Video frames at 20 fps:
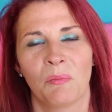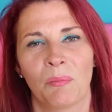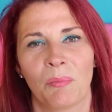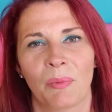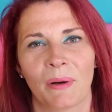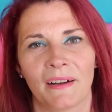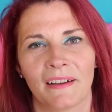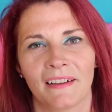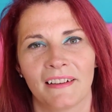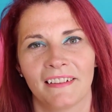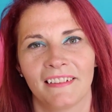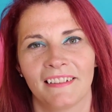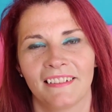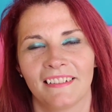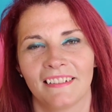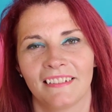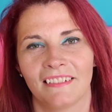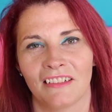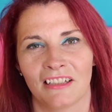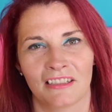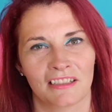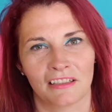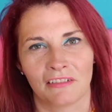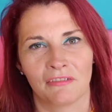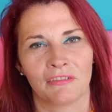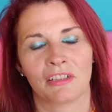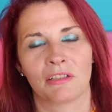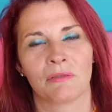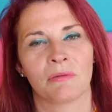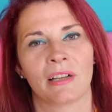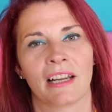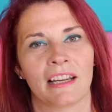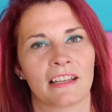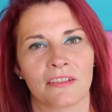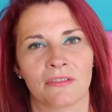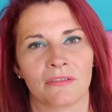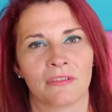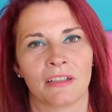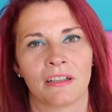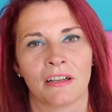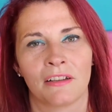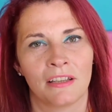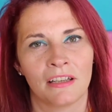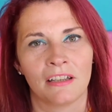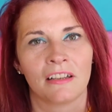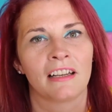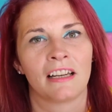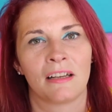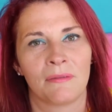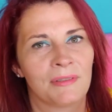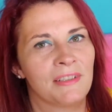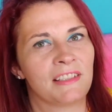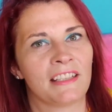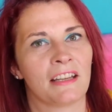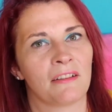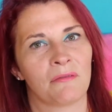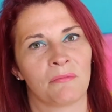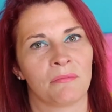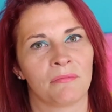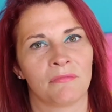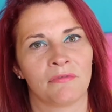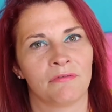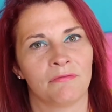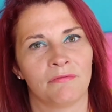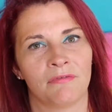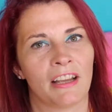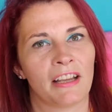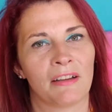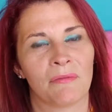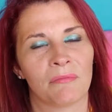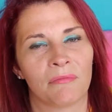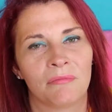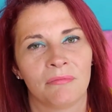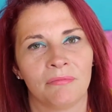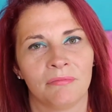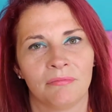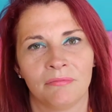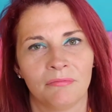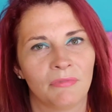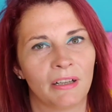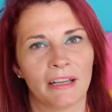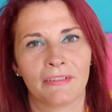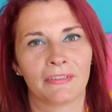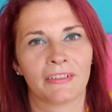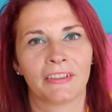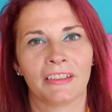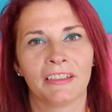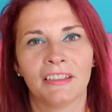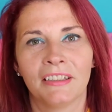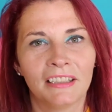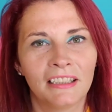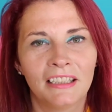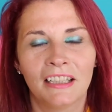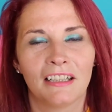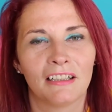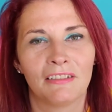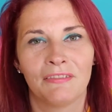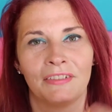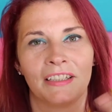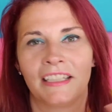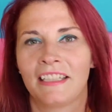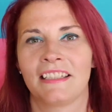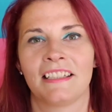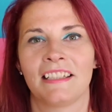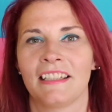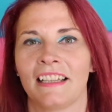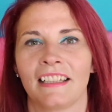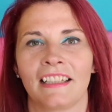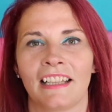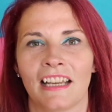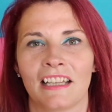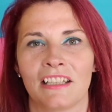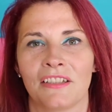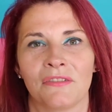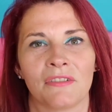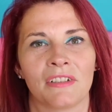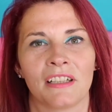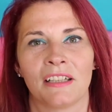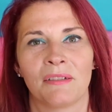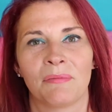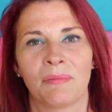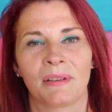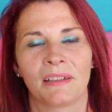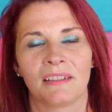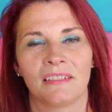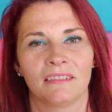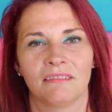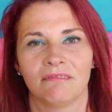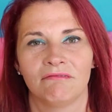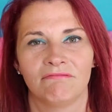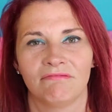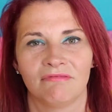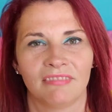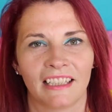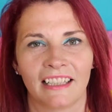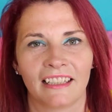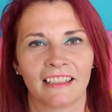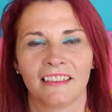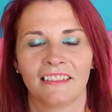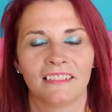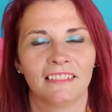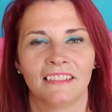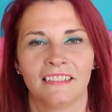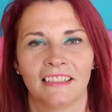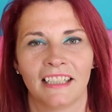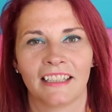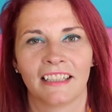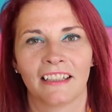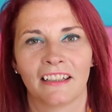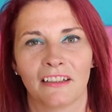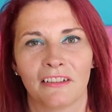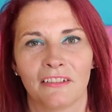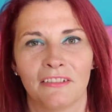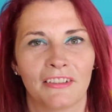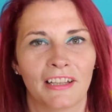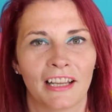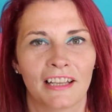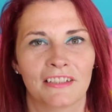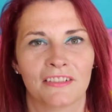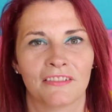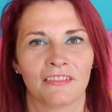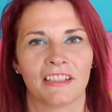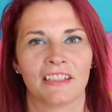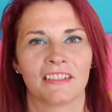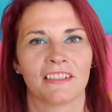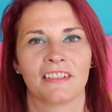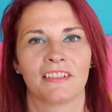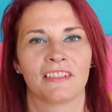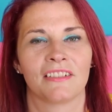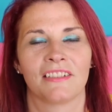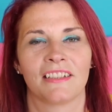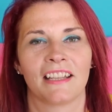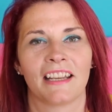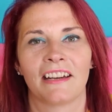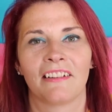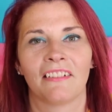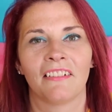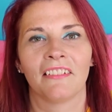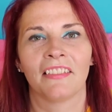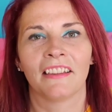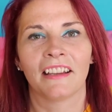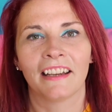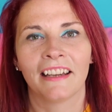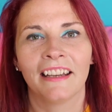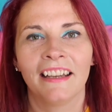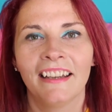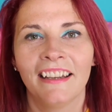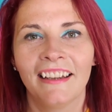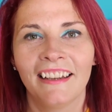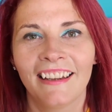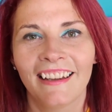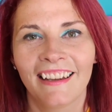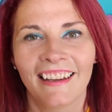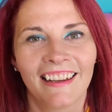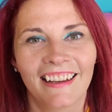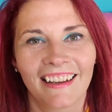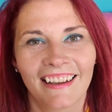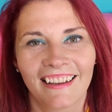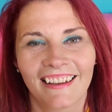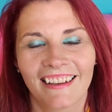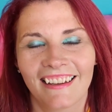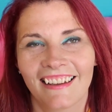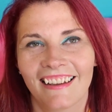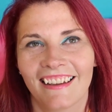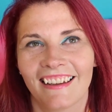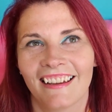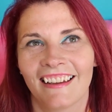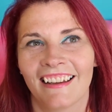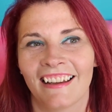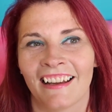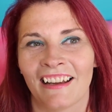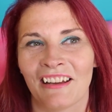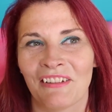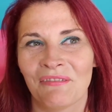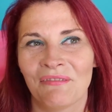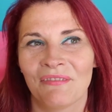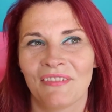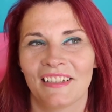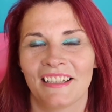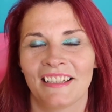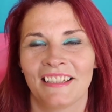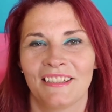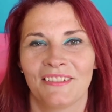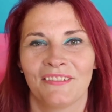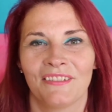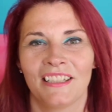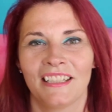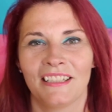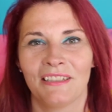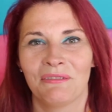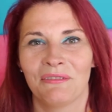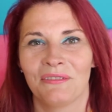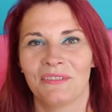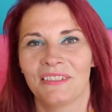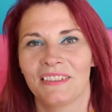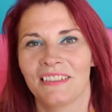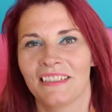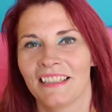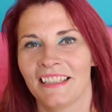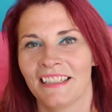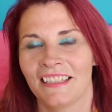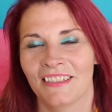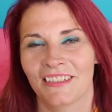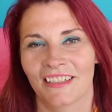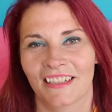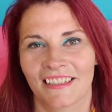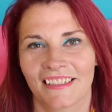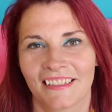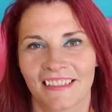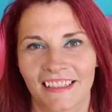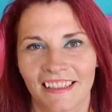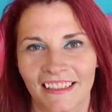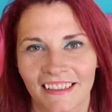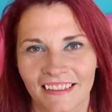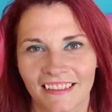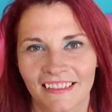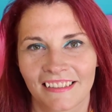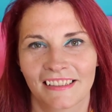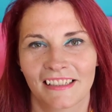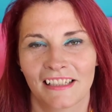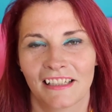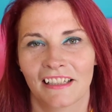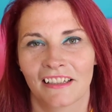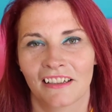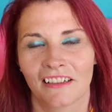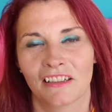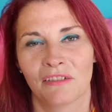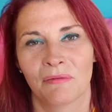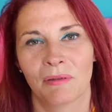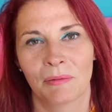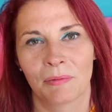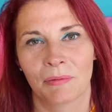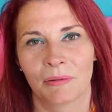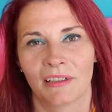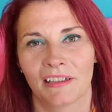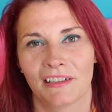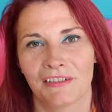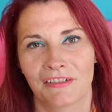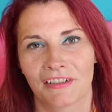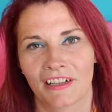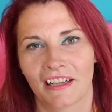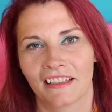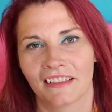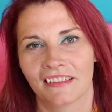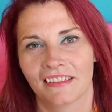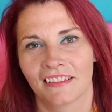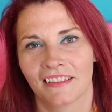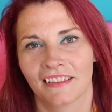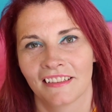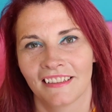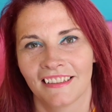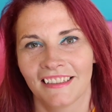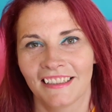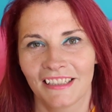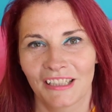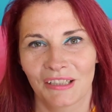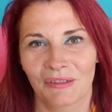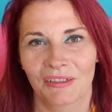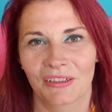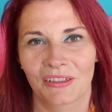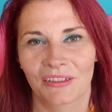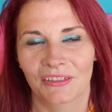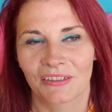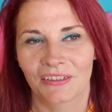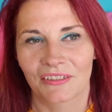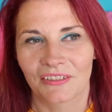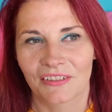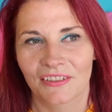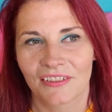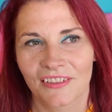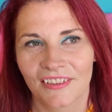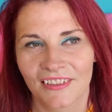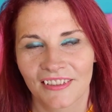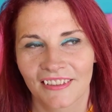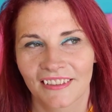but I don't even know what category. I think I am STEM, femme, whatever. I fit into that category, but yeah, hey ho, categories are just there, aren't they? It's really interesting to see the kind of people I attract, because